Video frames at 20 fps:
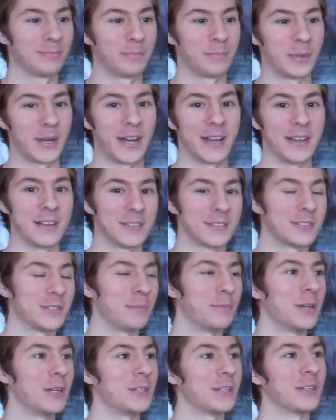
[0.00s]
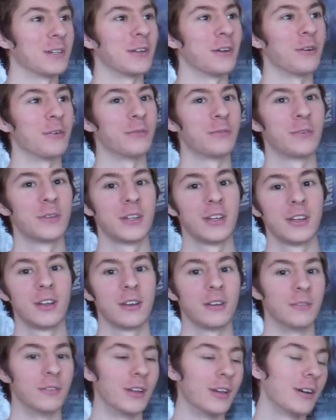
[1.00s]
biased opinion of,
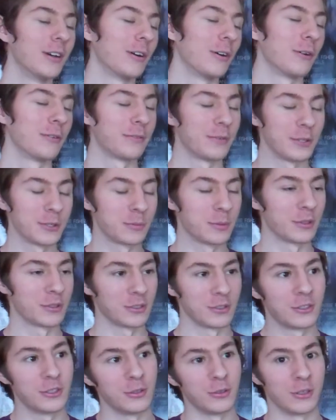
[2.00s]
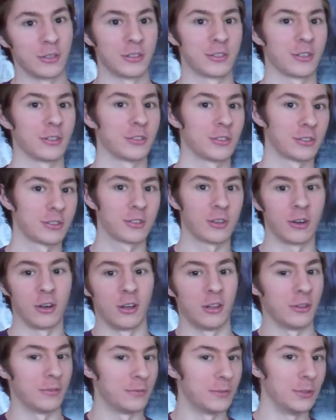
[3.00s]
well, first-person shooters are just
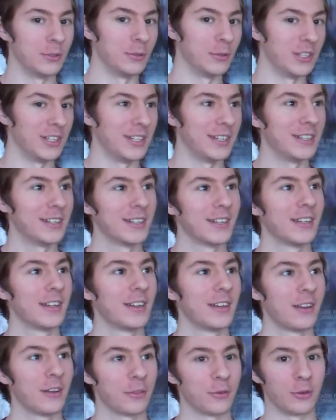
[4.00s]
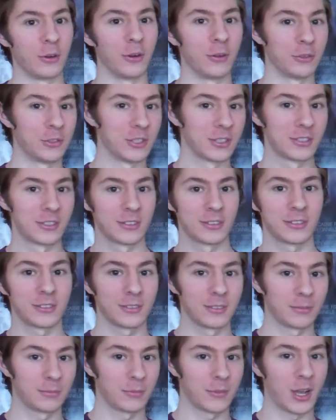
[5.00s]
Call of Duty. They're all just
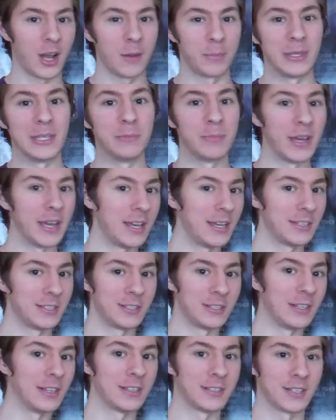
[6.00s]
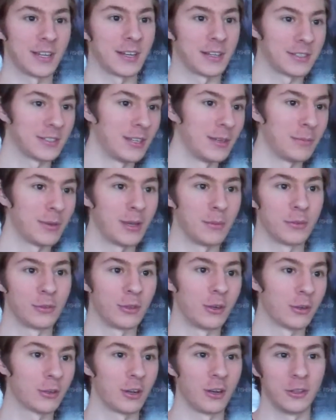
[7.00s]
copy-paste the exact same game. They're
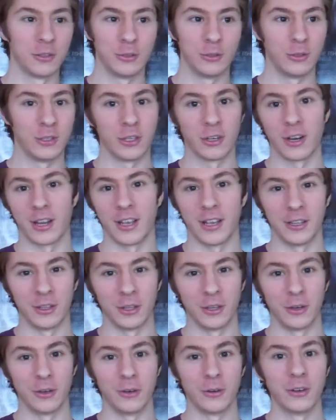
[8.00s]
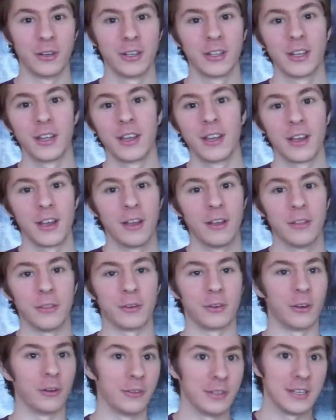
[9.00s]
all Call of Duty or Halo.
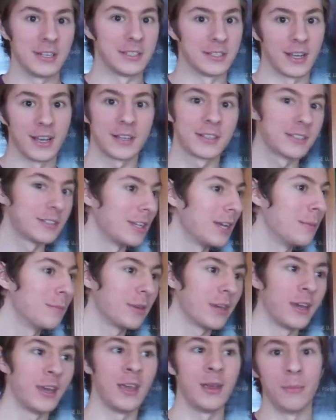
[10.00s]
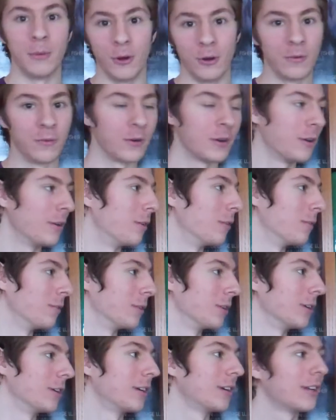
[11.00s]
They're all the exact same game over and
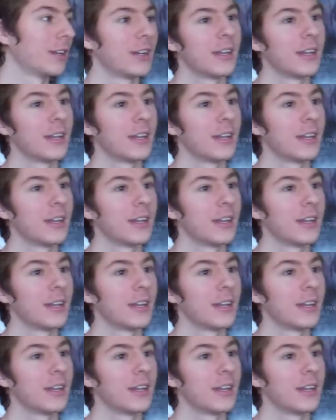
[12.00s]
over.